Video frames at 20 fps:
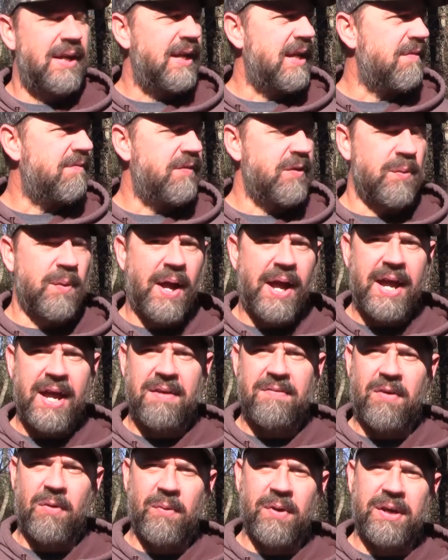If you
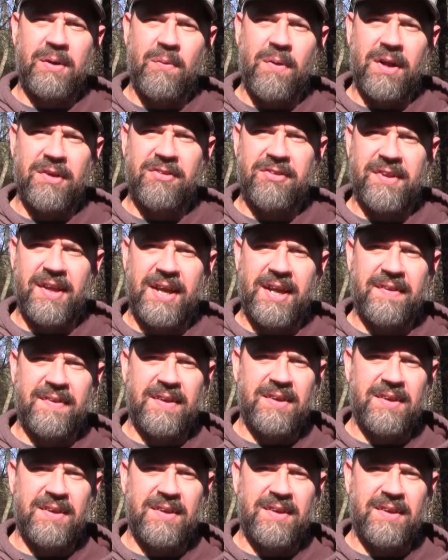have already watched that,